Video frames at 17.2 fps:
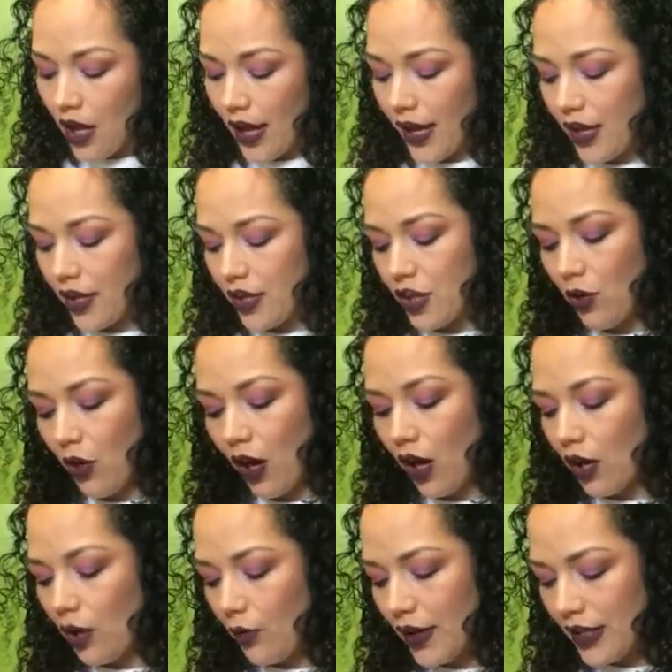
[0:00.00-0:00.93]
and you
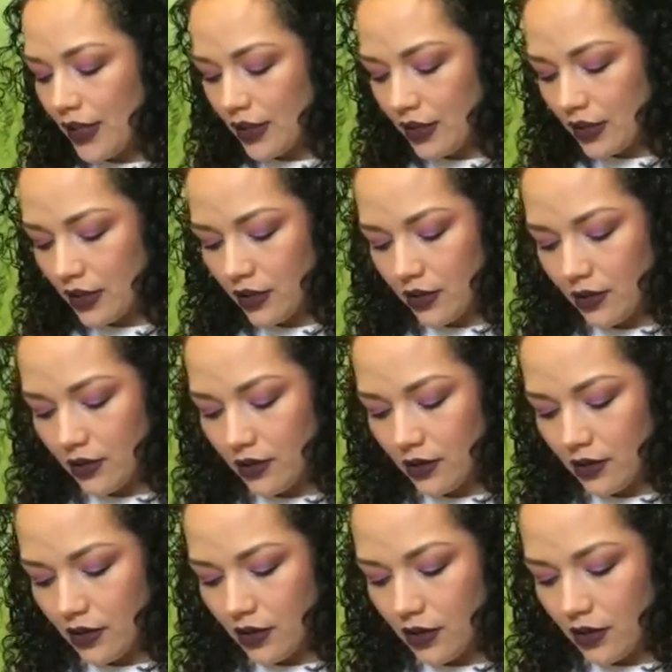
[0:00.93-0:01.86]
always
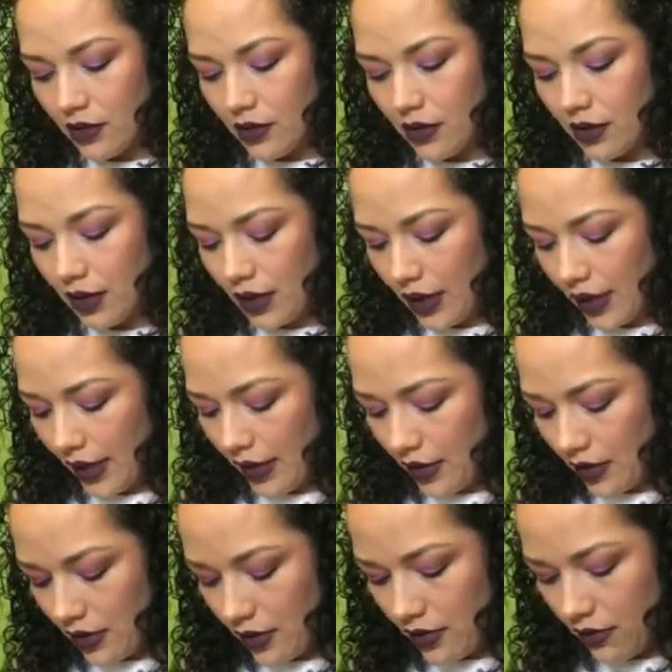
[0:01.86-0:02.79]

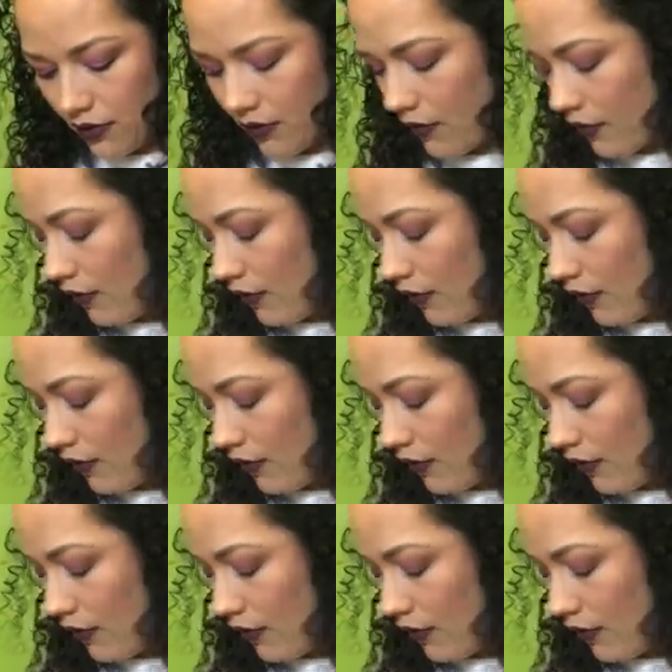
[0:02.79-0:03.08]
get,